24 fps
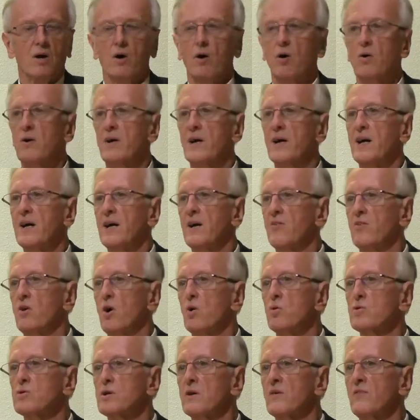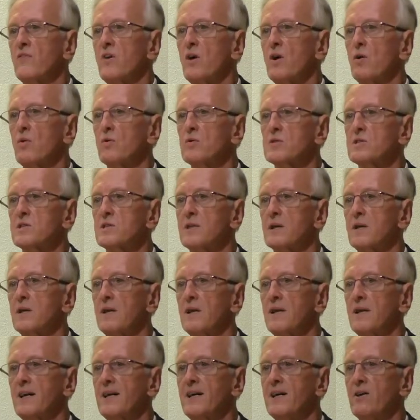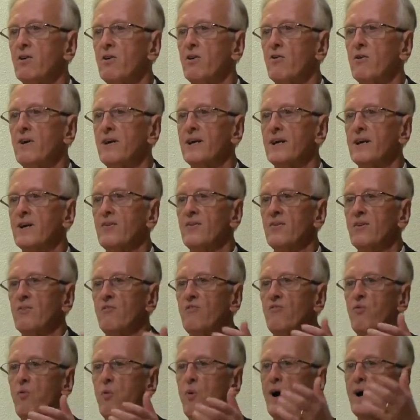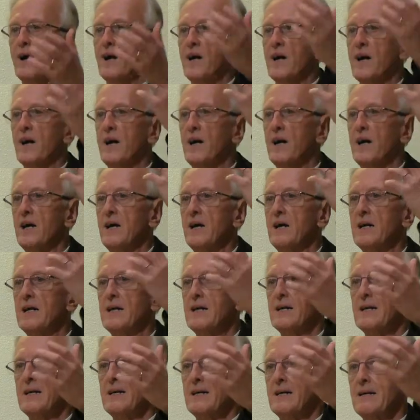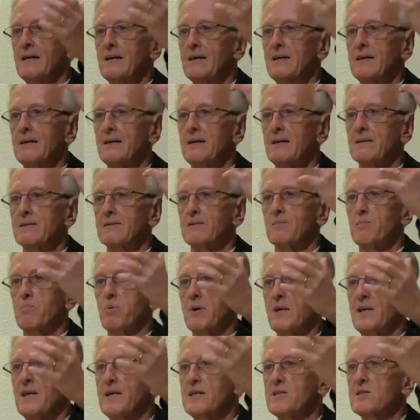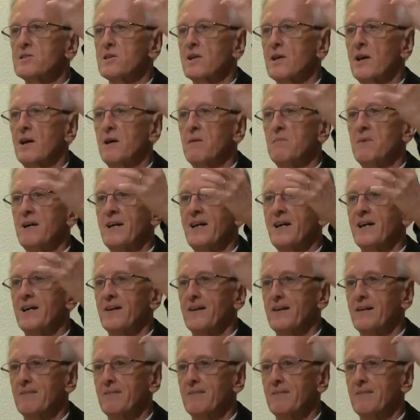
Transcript: Okay, those of you still lingering in the foyer, please come in.